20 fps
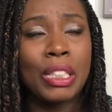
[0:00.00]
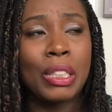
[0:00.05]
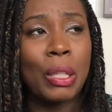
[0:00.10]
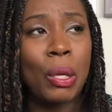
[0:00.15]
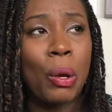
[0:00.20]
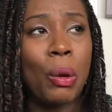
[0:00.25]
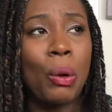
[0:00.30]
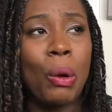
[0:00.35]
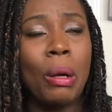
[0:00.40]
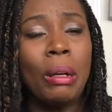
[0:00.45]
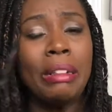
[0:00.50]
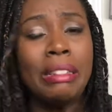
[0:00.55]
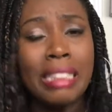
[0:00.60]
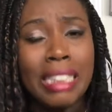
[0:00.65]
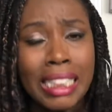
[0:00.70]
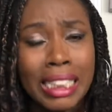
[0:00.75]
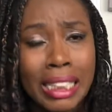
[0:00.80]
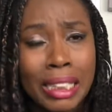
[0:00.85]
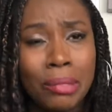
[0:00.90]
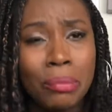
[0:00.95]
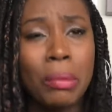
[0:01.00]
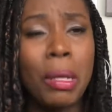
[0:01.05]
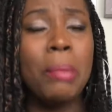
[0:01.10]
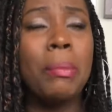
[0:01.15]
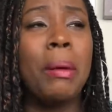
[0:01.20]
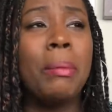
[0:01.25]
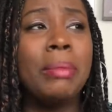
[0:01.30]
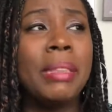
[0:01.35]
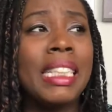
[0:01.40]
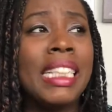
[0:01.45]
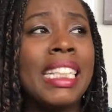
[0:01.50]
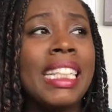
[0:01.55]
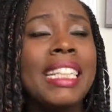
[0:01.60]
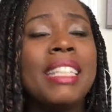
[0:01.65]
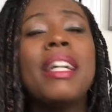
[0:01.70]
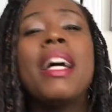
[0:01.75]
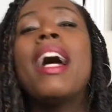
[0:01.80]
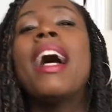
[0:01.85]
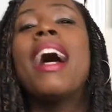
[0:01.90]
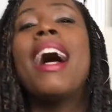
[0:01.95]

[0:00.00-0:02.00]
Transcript: So my puppy.